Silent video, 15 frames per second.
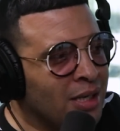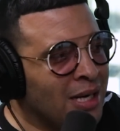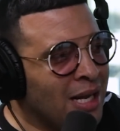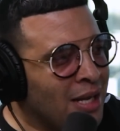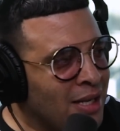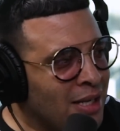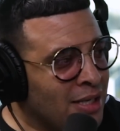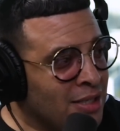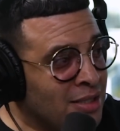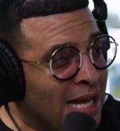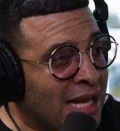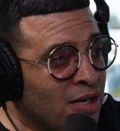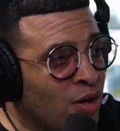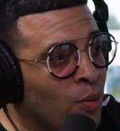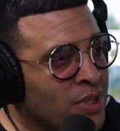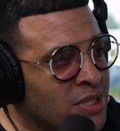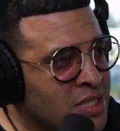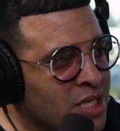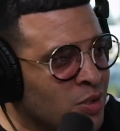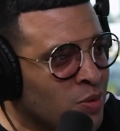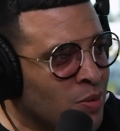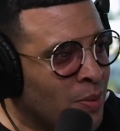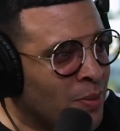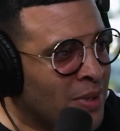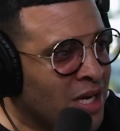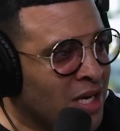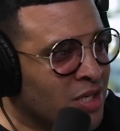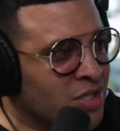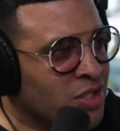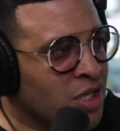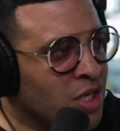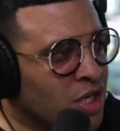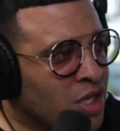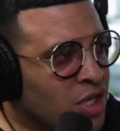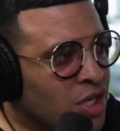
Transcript: And I and that always sticks with me because